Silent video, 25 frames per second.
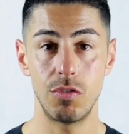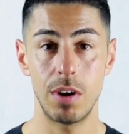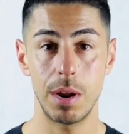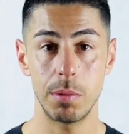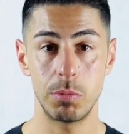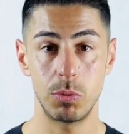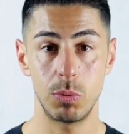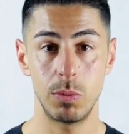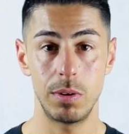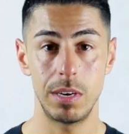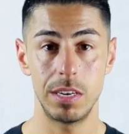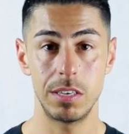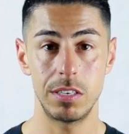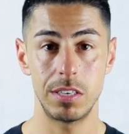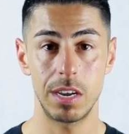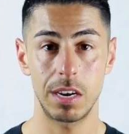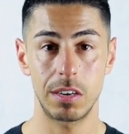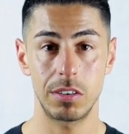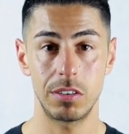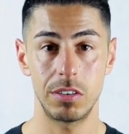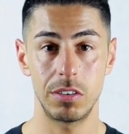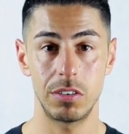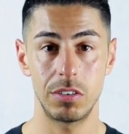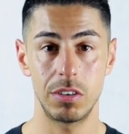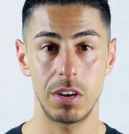reps with this
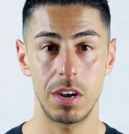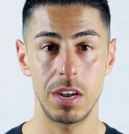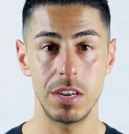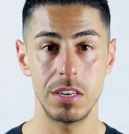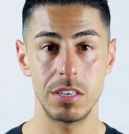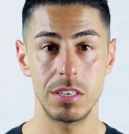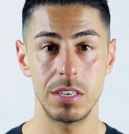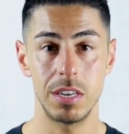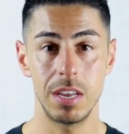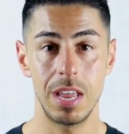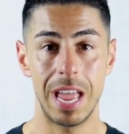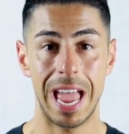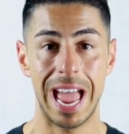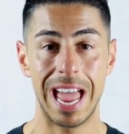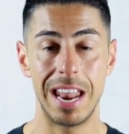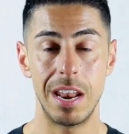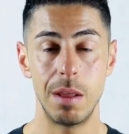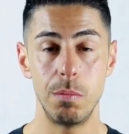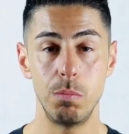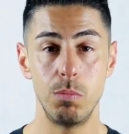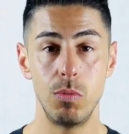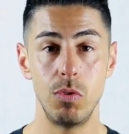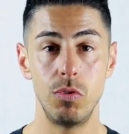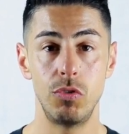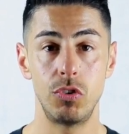exercise and
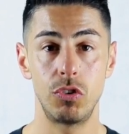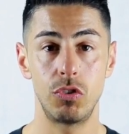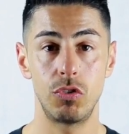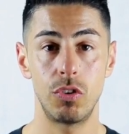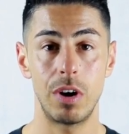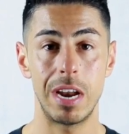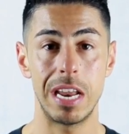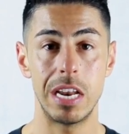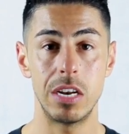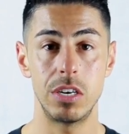then move straight